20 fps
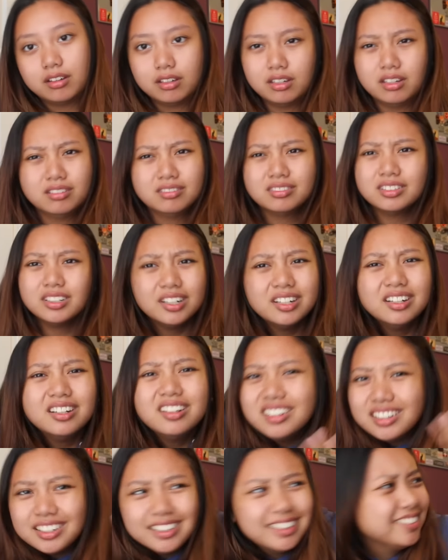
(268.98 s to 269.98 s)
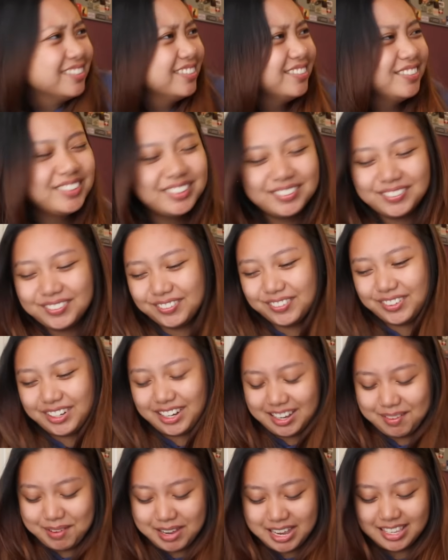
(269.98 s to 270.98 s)
Yeah. What
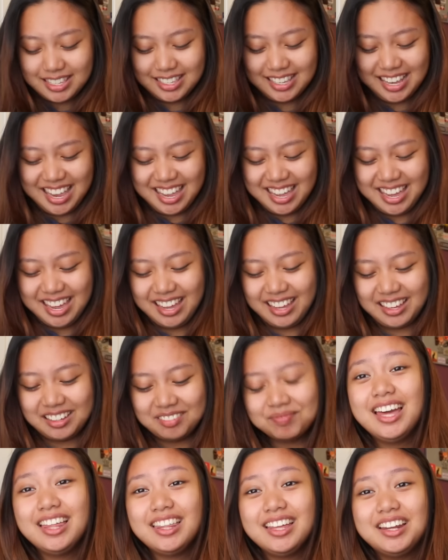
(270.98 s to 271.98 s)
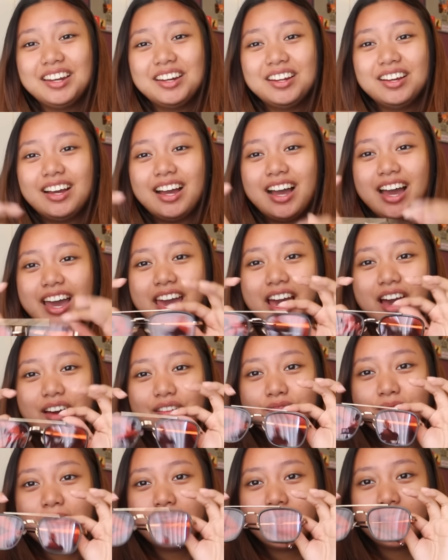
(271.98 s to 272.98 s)
am I saying? Then I
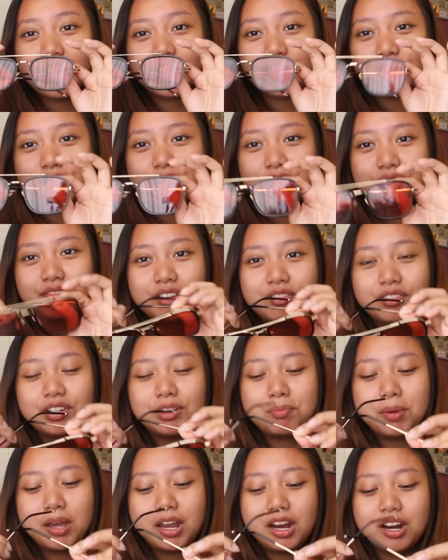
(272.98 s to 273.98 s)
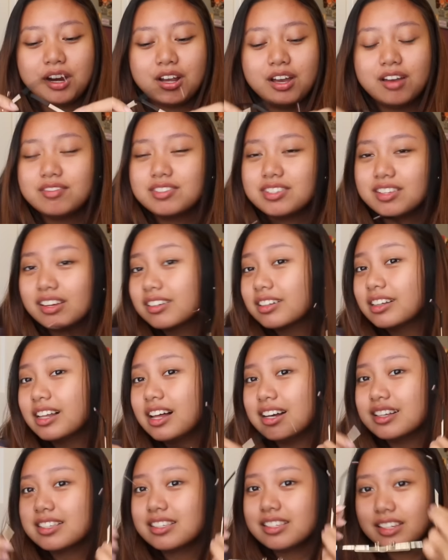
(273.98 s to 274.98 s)
have my current favorite pair of
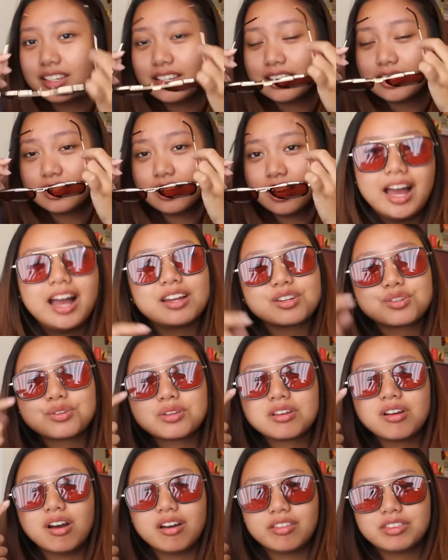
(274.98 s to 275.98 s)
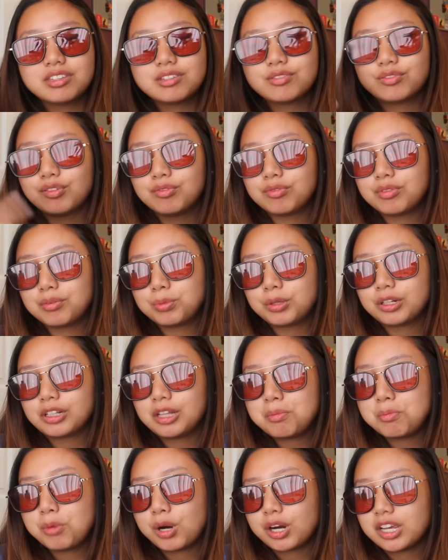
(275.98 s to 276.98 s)
sunglasses. I actually got this from the
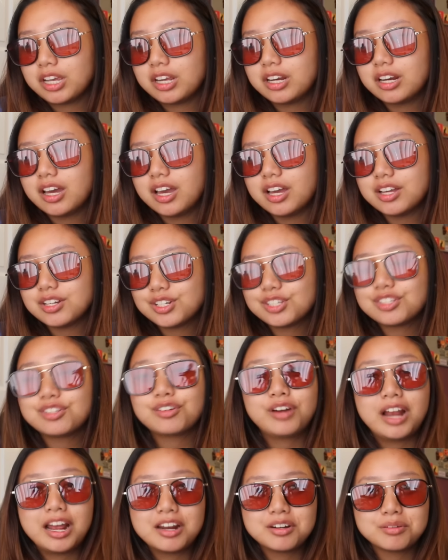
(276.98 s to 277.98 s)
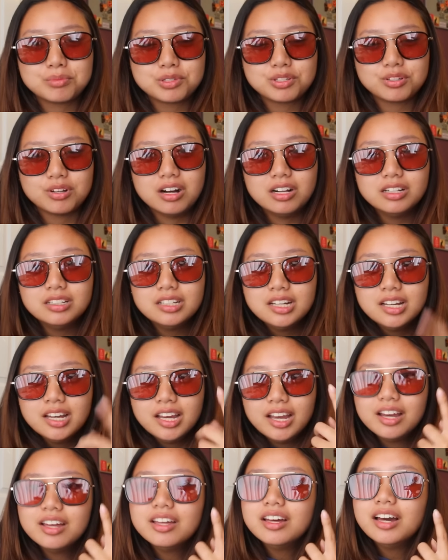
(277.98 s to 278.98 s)
Brooklyn Market, just a random stall.
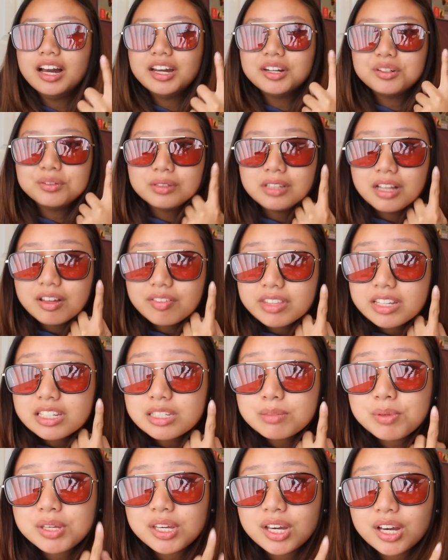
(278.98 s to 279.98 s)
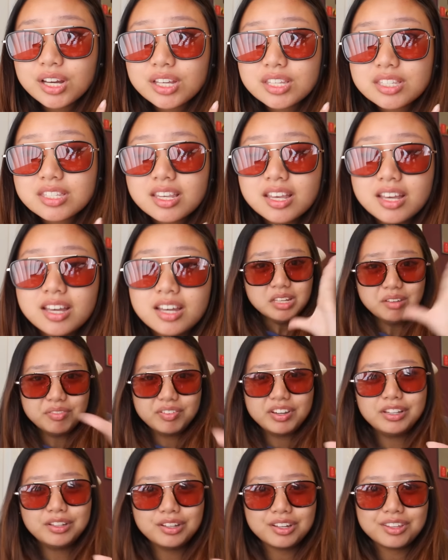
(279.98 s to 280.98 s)
And I do love this because if
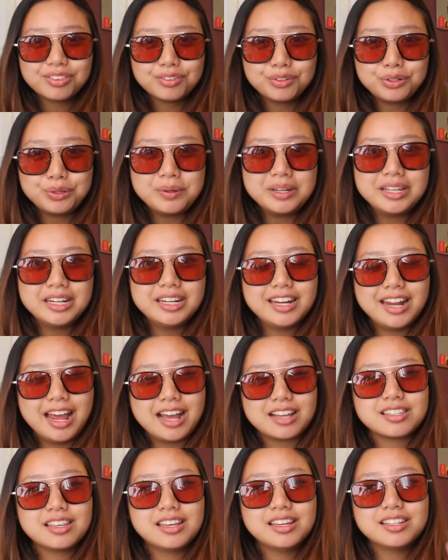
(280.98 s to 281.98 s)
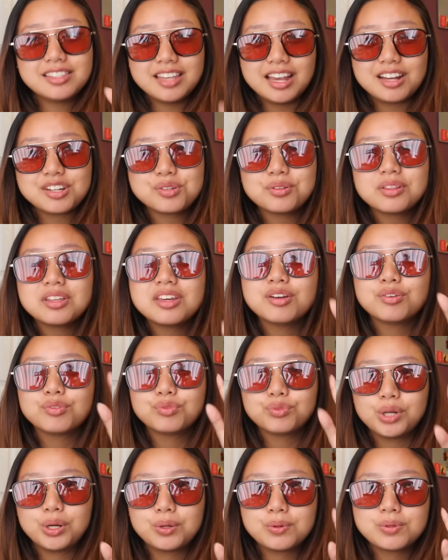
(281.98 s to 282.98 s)
I look through it, it's actually
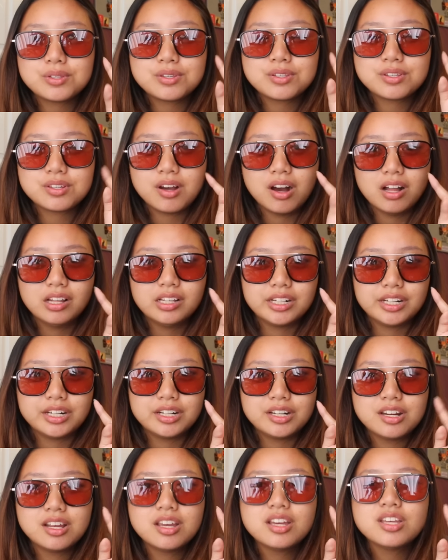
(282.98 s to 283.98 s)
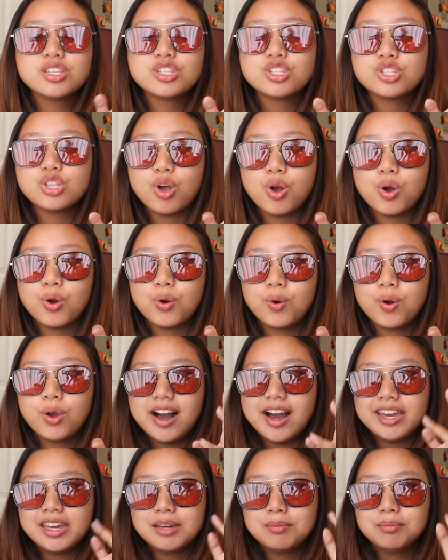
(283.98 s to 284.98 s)
rose colored. So
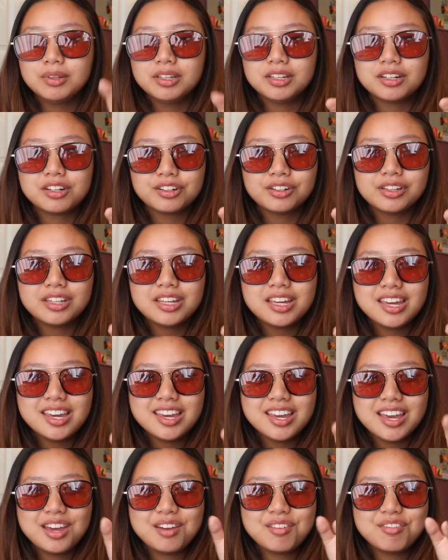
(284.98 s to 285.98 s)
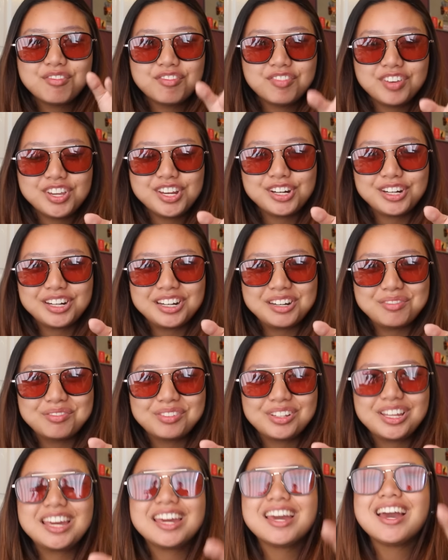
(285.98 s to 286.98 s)
I am literally and
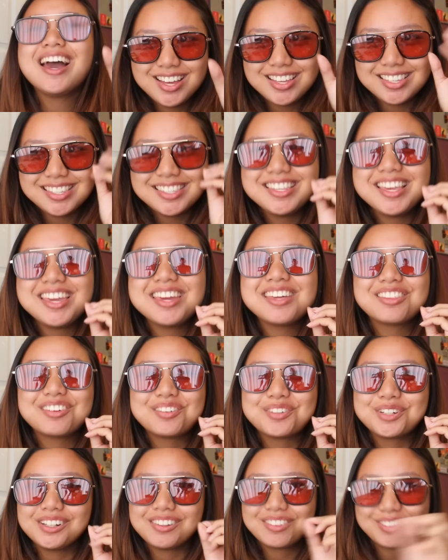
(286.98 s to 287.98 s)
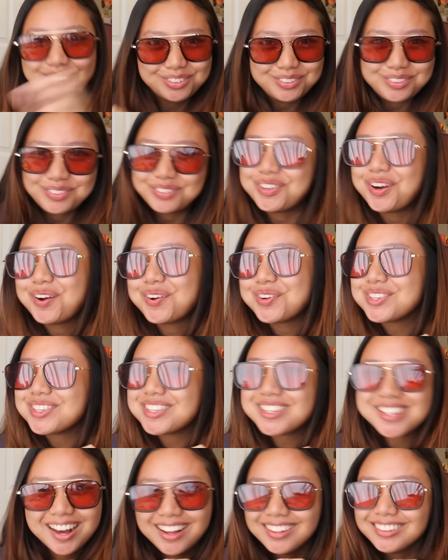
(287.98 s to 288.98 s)
figuratively seeing the world through
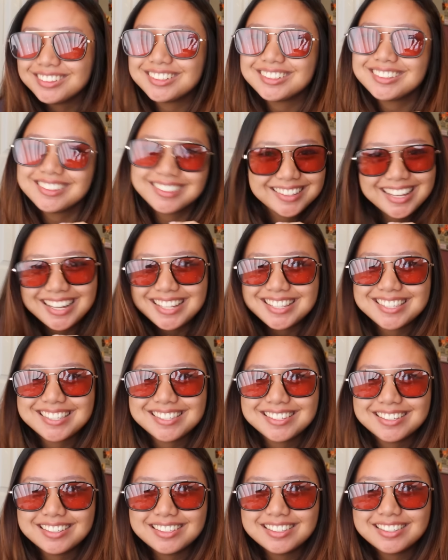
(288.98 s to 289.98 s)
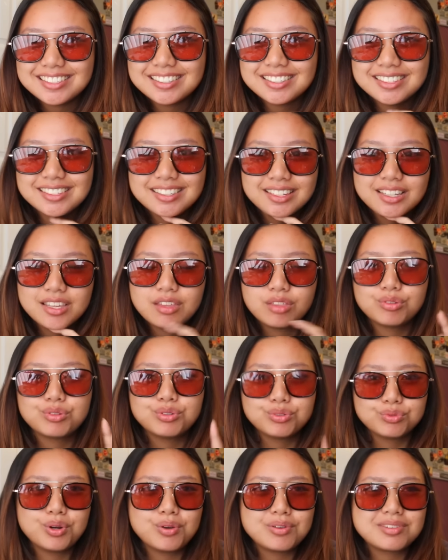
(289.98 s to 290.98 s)
rose colored lenses,
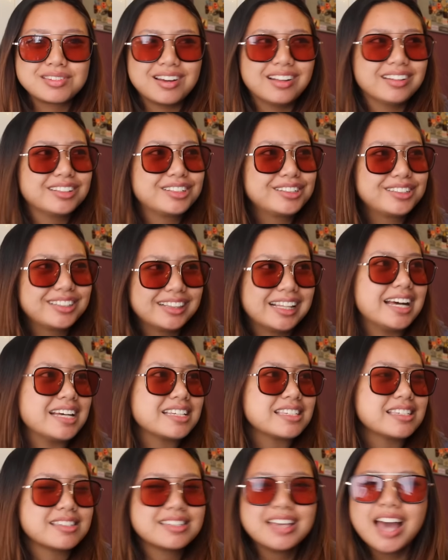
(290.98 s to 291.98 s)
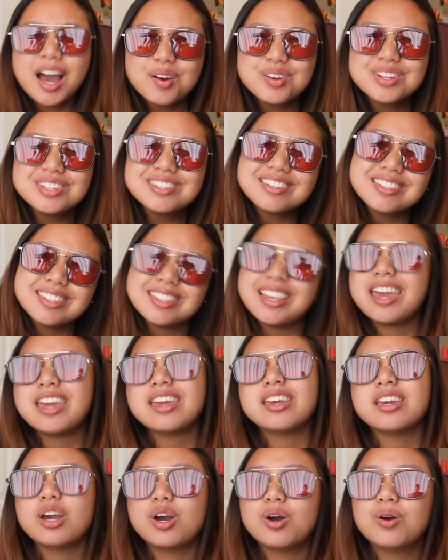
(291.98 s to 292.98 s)
through rose colored glasses. How does the
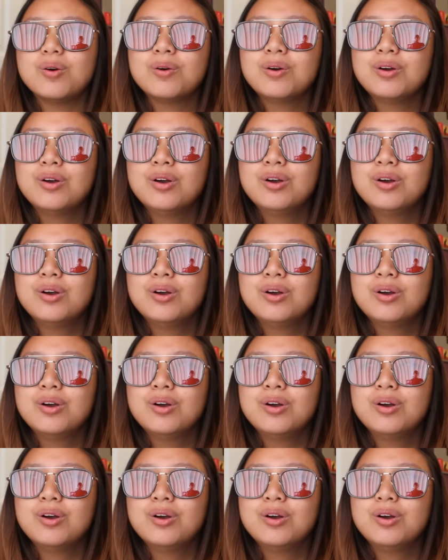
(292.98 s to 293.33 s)
saying go?